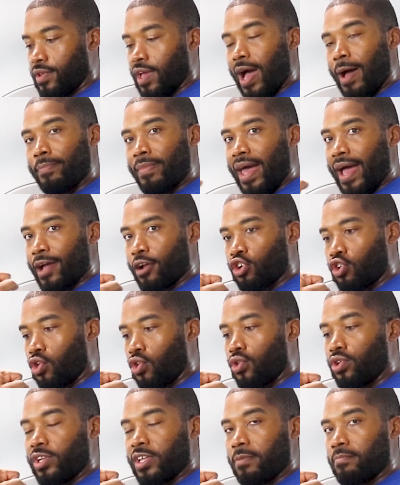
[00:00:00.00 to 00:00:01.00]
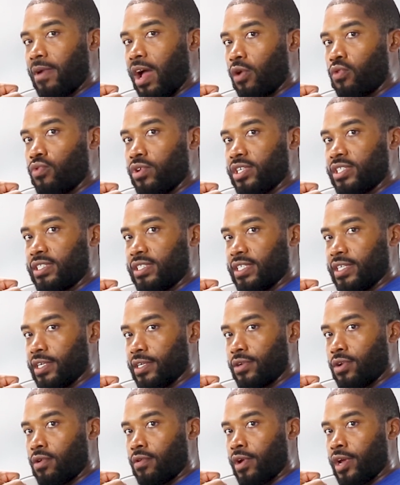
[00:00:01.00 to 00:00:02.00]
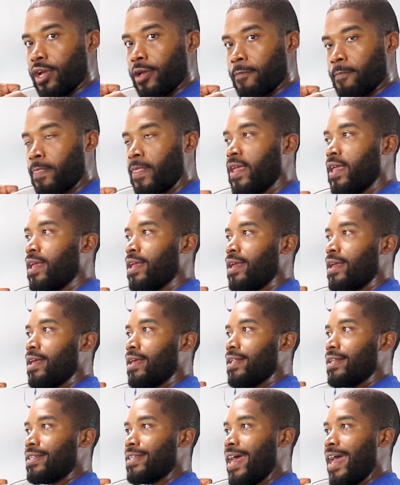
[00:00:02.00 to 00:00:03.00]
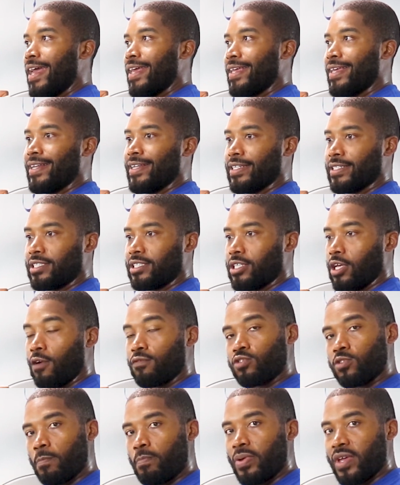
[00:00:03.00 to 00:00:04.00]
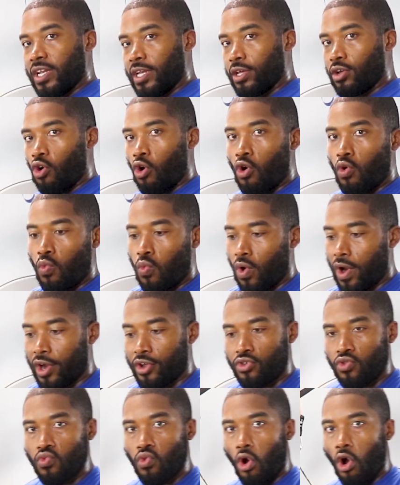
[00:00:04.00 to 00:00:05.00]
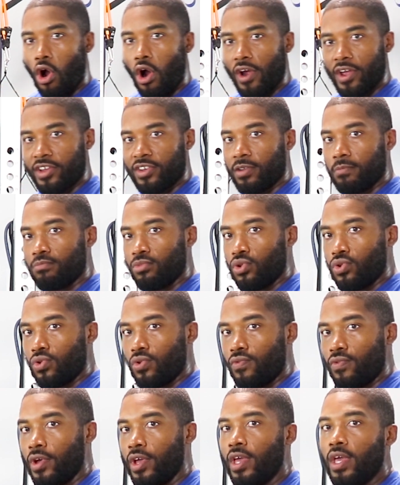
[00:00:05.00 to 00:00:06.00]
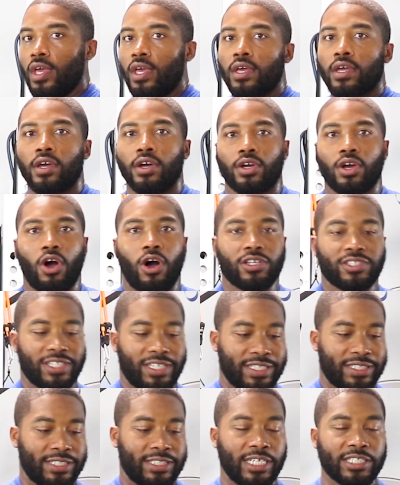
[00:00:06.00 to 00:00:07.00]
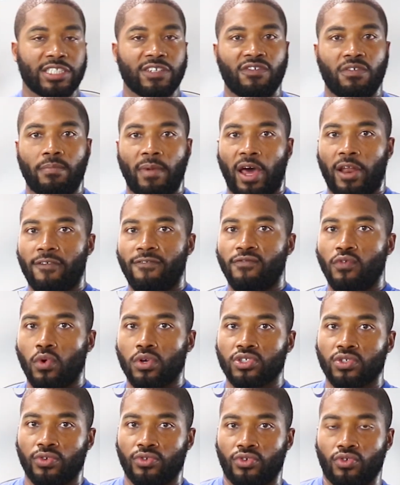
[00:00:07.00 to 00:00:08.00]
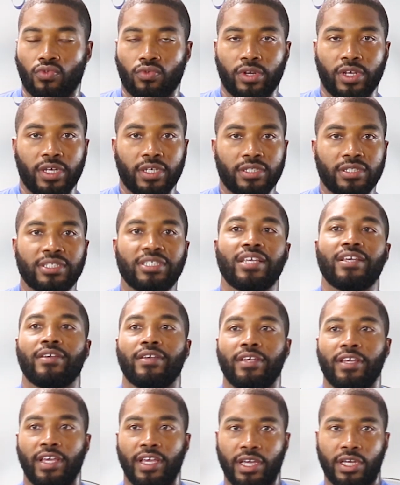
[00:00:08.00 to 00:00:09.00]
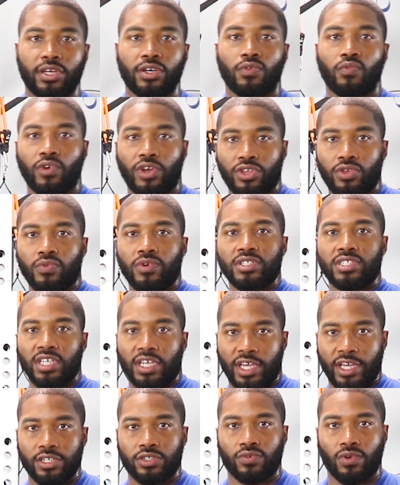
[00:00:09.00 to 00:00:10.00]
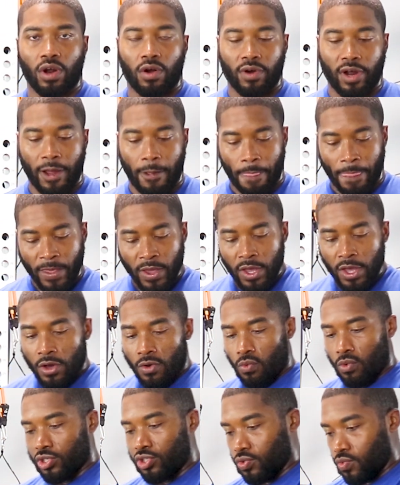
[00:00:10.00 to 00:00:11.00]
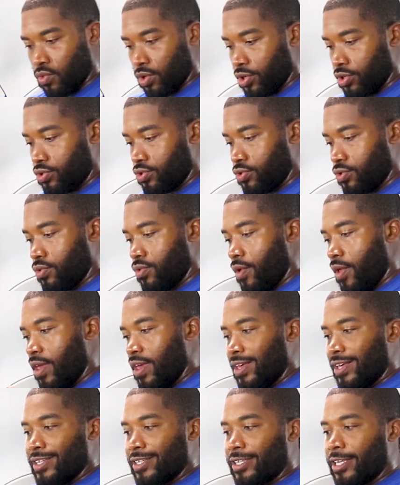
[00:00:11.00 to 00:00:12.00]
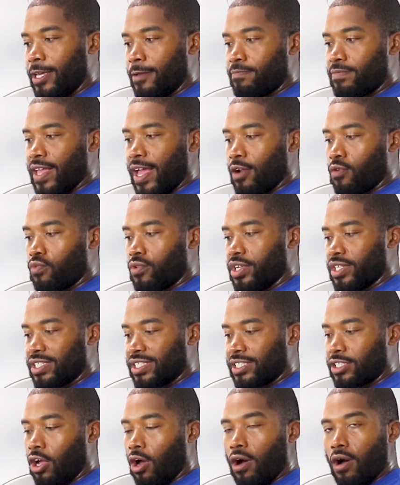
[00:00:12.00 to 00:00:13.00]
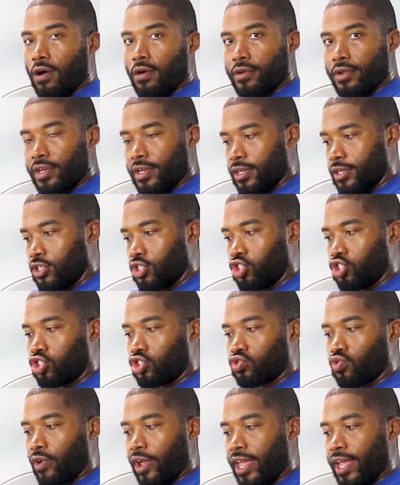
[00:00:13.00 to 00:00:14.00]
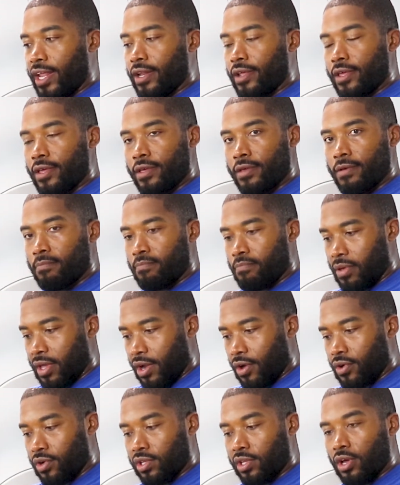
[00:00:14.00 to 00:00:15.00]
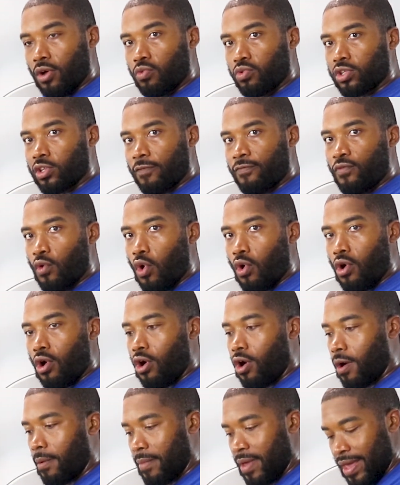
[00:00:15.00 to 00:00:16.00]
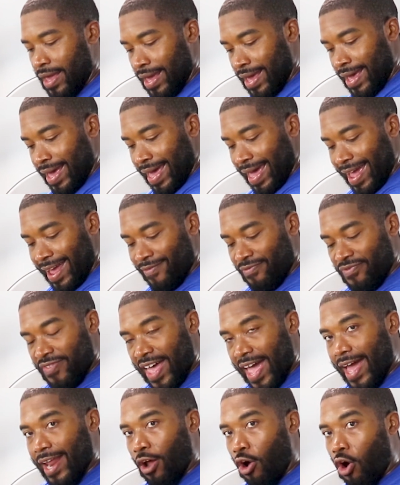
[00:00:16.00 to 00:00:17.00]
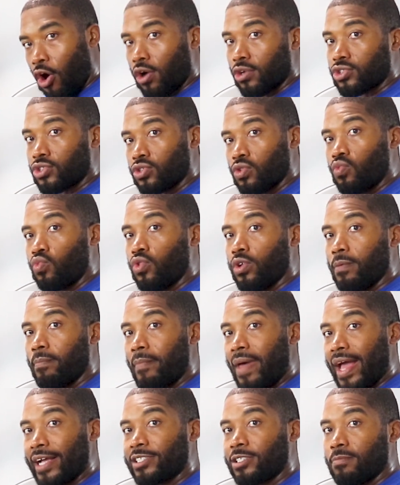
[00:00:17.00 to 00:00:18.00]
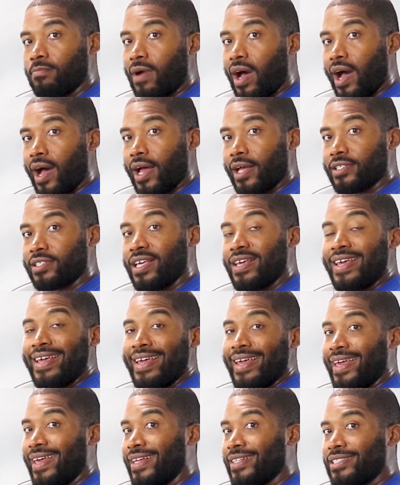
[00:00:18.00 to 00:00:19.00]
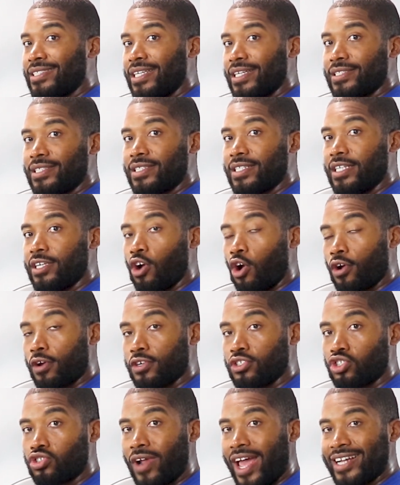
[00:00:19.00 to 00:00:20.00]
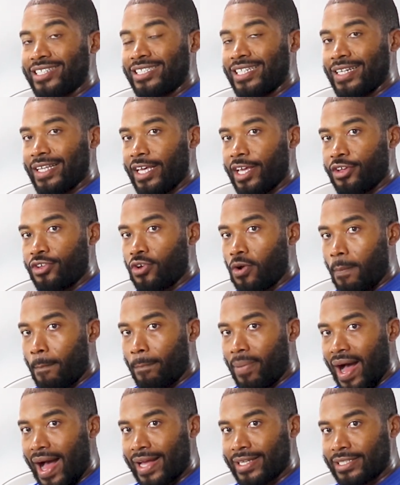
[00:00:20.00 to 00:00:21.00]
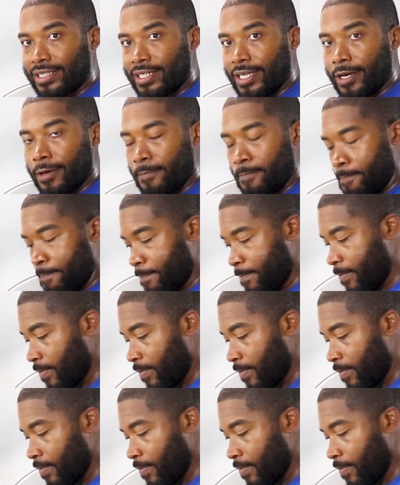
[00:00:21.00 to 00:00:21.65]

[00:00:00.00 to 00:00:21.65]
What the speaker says: I'm not curling my wrist in, all right? That in itself, depending on where you are in the move, could cause an excessive amount of force on your wrist and could run you into injury, all right? What you want to do, keep that wrist taut, straight, parallel with the forearm, and that also would maximize intensity or contraction in your bicep.